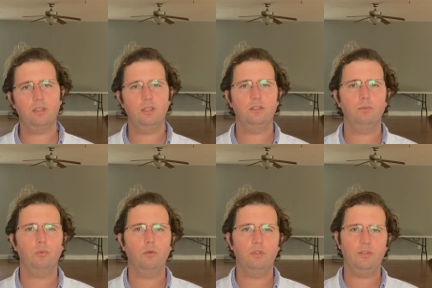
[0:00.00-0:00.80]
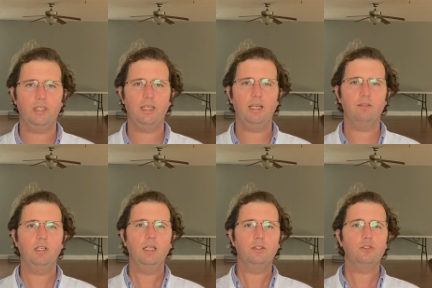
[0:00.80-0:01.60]
it's important that they have
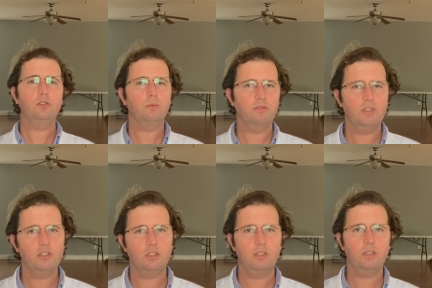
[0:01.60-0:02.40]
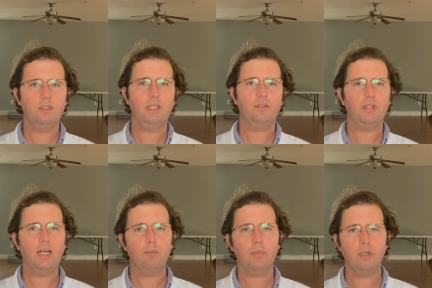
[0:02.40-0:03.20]
supervision during that
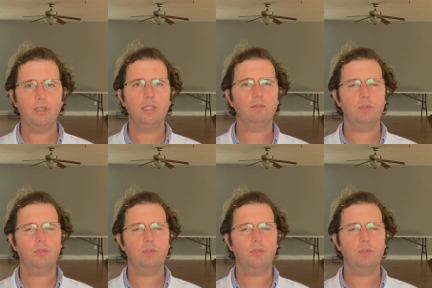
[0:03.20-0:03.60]
time period,